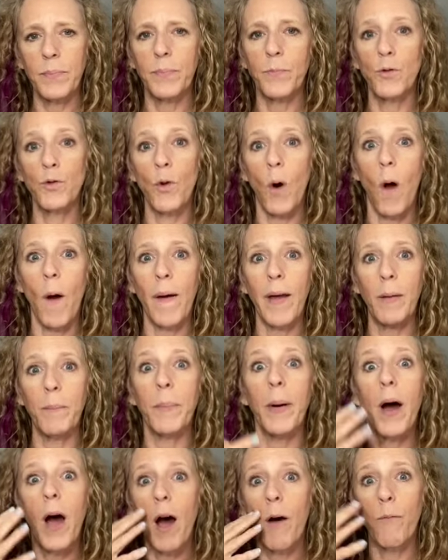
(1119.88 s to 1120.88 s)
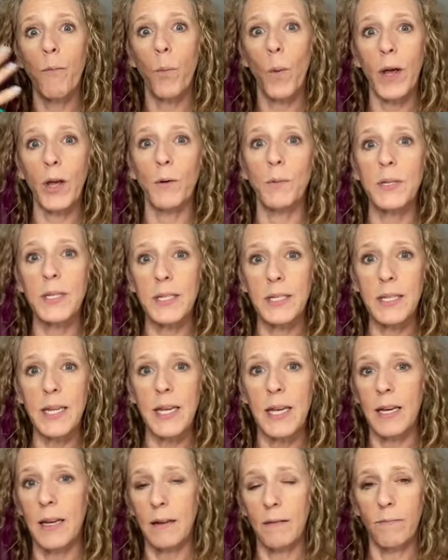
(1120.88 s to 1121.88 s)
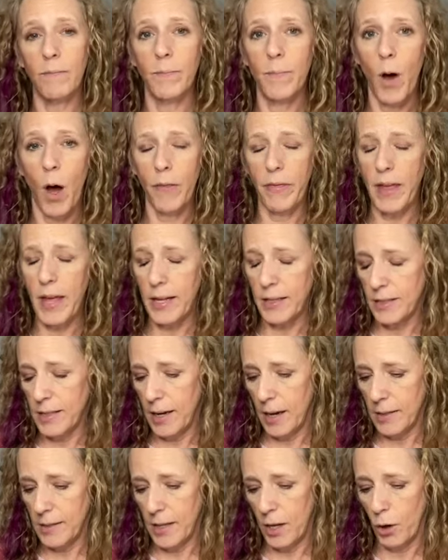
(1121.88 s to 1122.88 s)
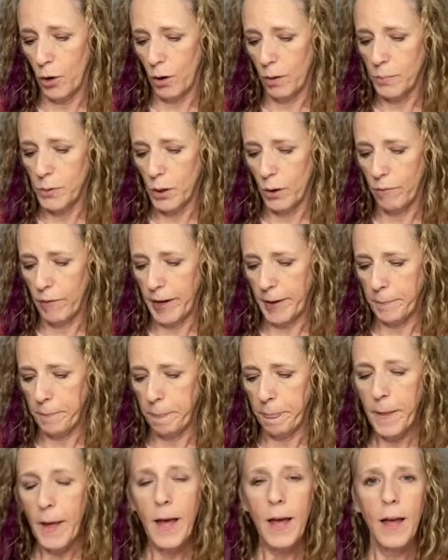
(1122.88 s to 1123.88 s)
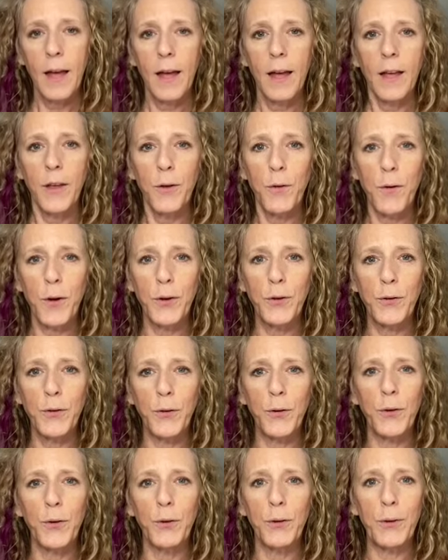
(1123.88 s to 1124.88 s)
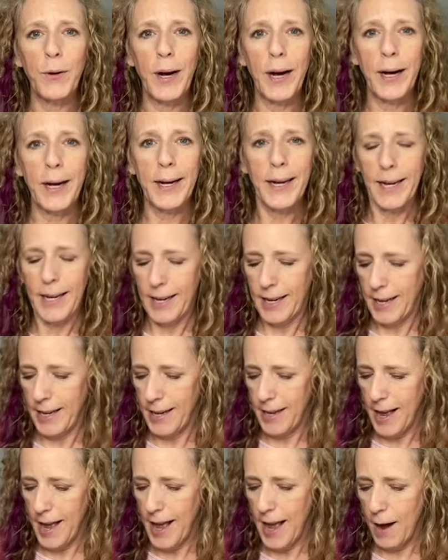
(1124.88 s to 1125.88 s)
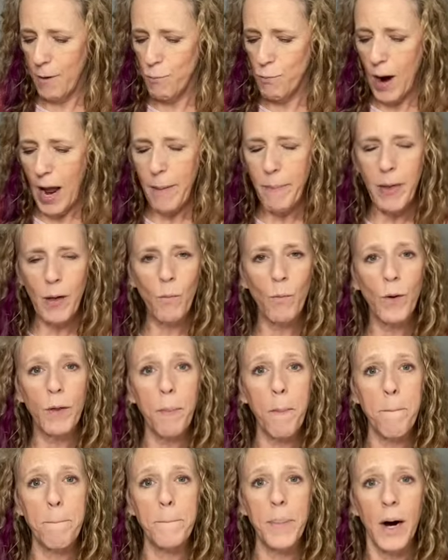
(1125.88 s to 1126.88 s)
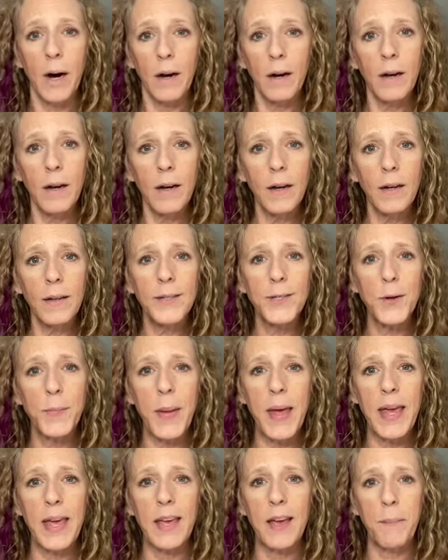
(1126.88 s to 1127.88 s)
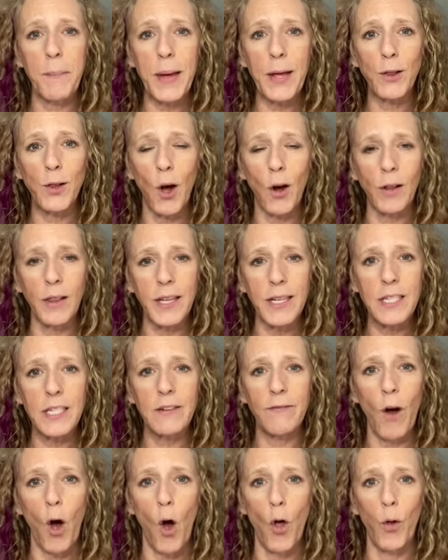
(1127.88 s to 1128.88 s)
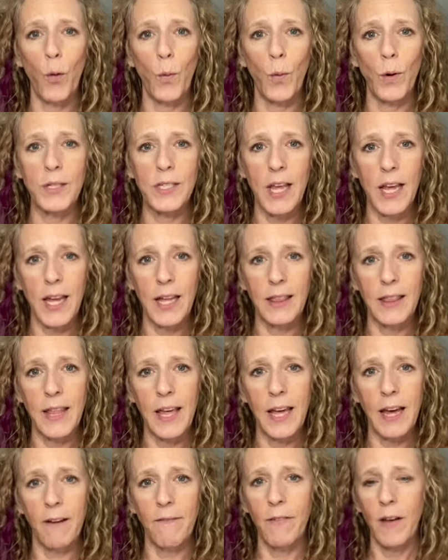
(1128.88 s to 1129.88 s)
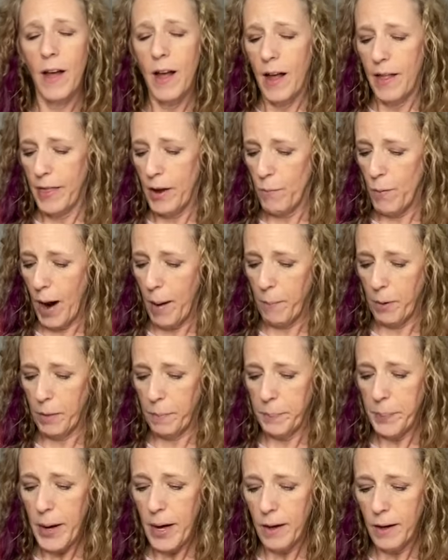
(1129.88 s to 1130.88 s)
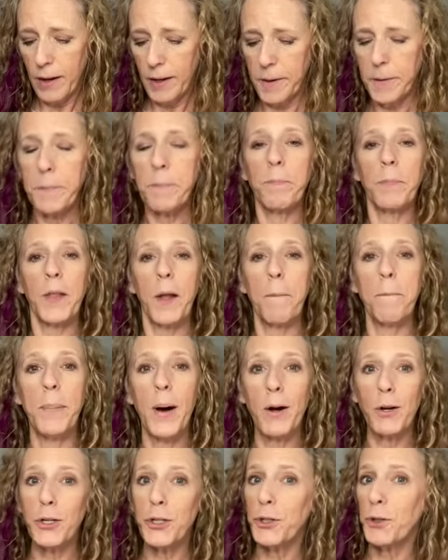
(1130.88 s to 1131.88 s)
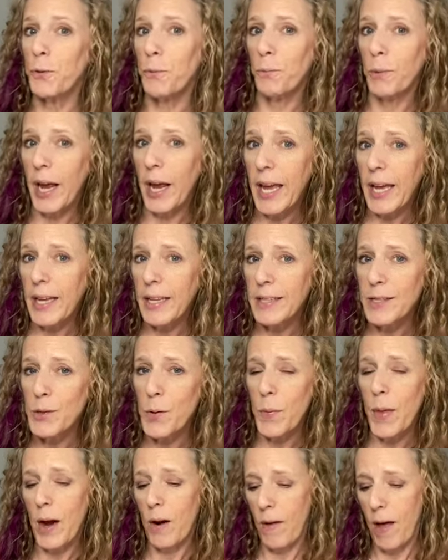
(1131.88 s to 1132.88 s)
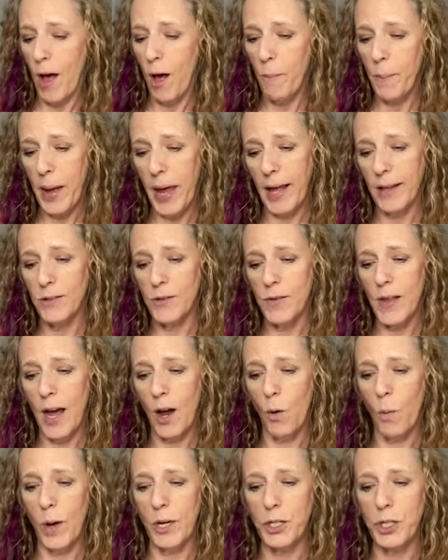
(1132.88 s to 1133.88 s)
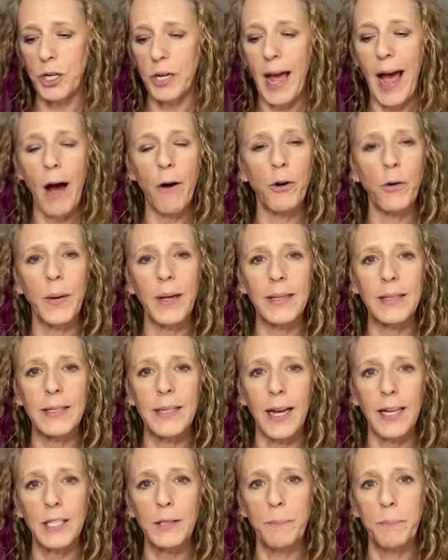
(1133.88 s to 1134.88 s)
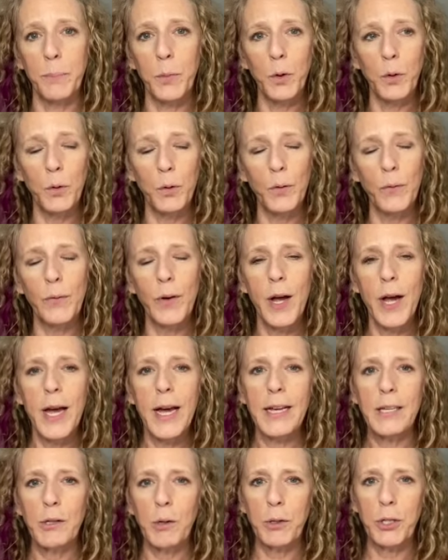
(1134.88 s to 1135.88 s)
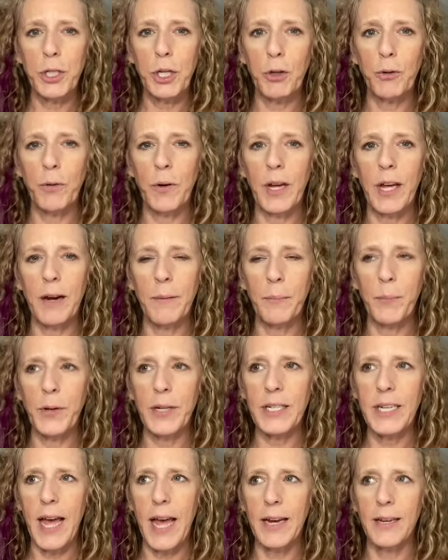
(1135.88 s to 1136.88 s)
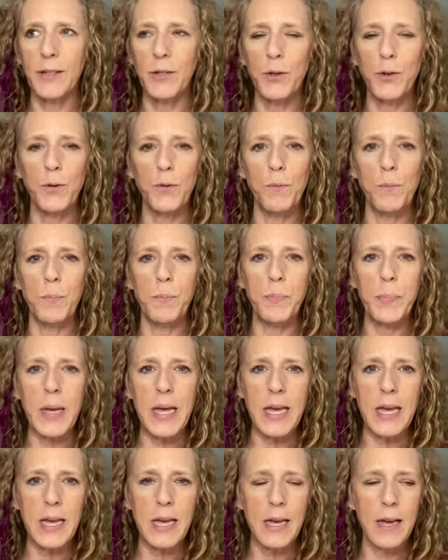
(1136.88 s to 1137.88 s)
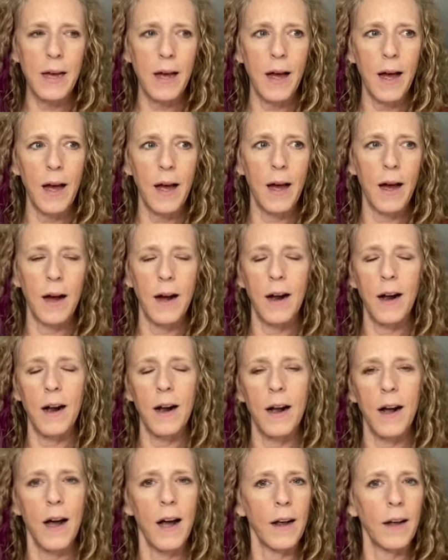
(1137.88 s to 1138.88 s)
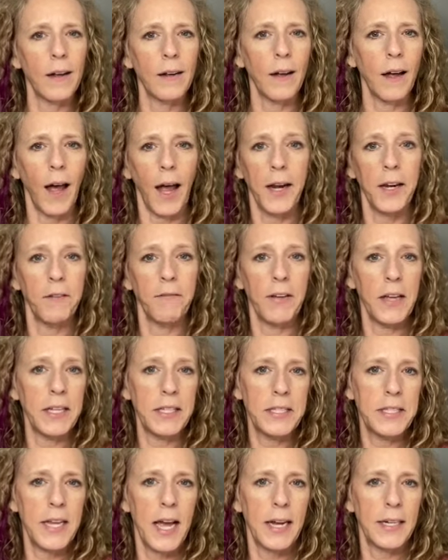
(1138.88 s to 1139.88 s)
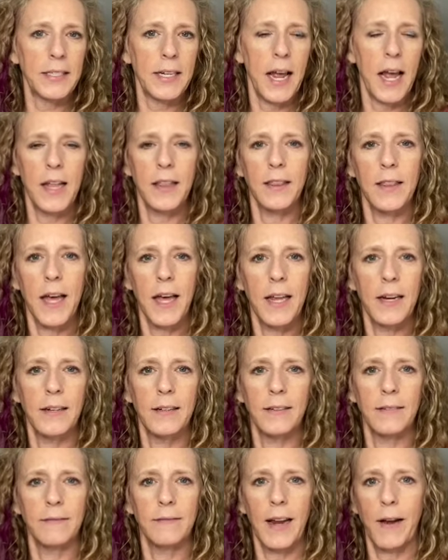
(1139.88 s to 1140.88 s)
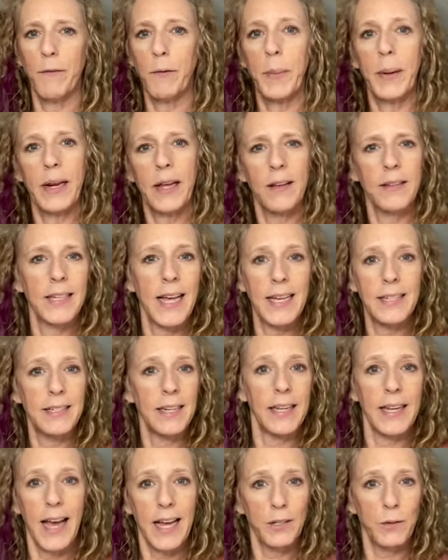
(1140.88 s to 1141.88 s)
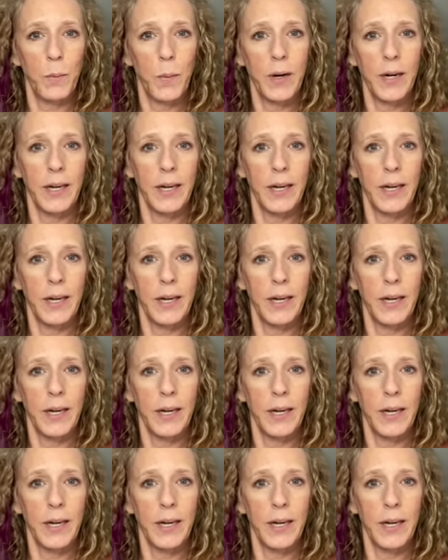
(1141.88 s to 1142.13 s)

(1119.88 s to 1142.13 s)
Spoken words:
drawing of what you see on the insects that you're observing. You could do a rhyming with bug, so making a big long list of all the words they can think of that rhyme with bug charade, so that'll help answer that question, how do insects move? So children can pretend to be a kind of insect, and then everybody else has to guess what it